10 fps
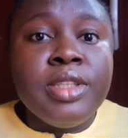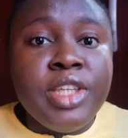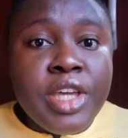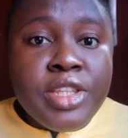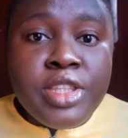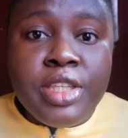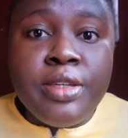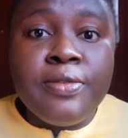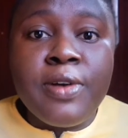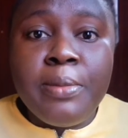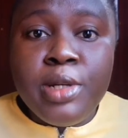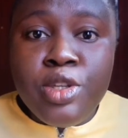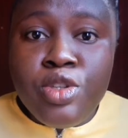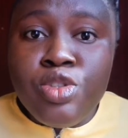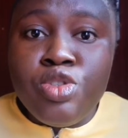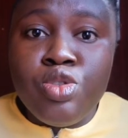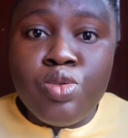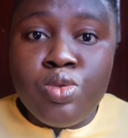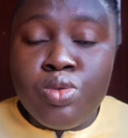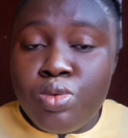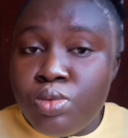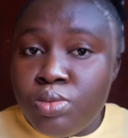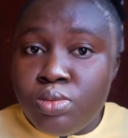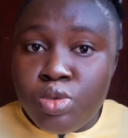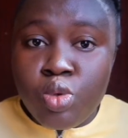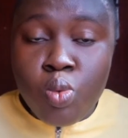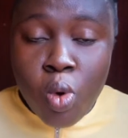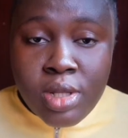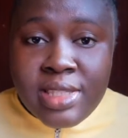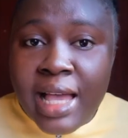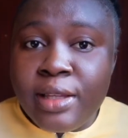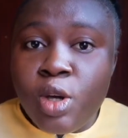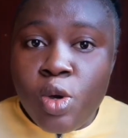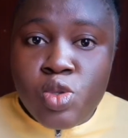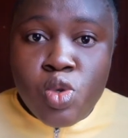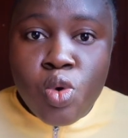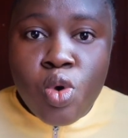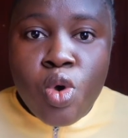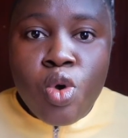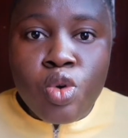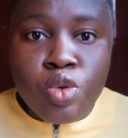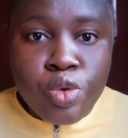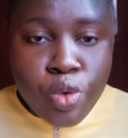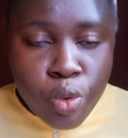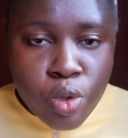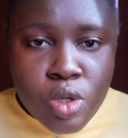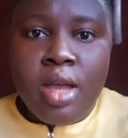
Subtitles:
gain the family you want and also grow.